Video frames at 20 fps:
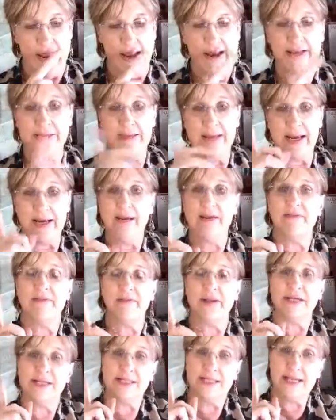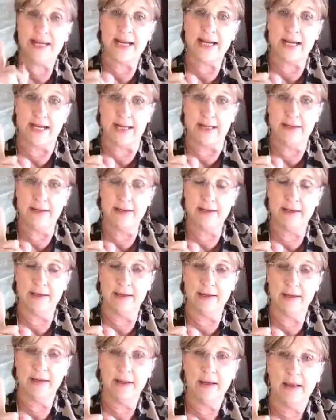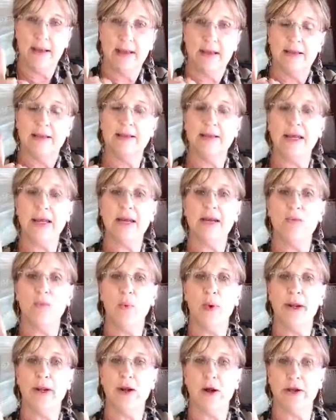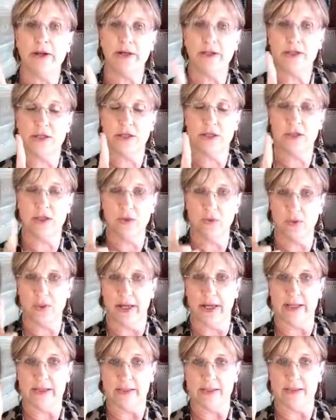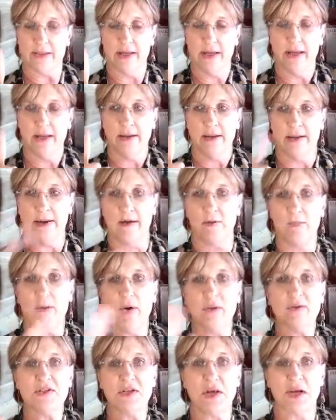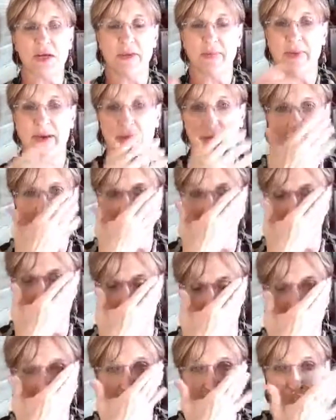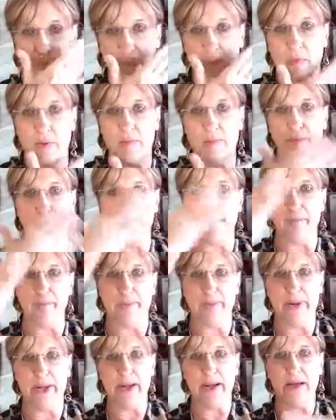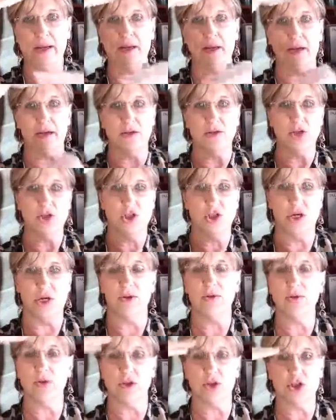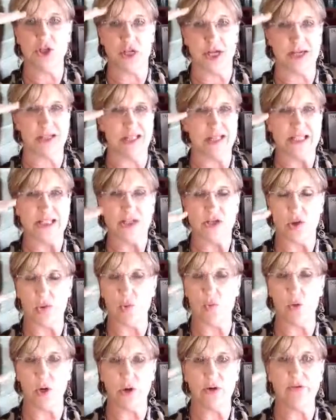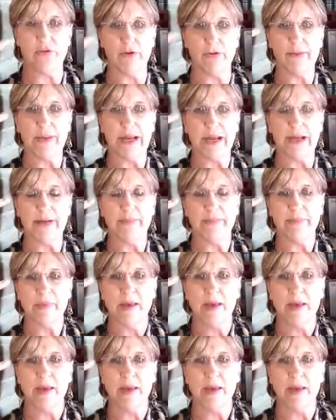then if it did, then it went on a to-do list. Now, everybody was talking about checklists. Big general checklists don't work for me.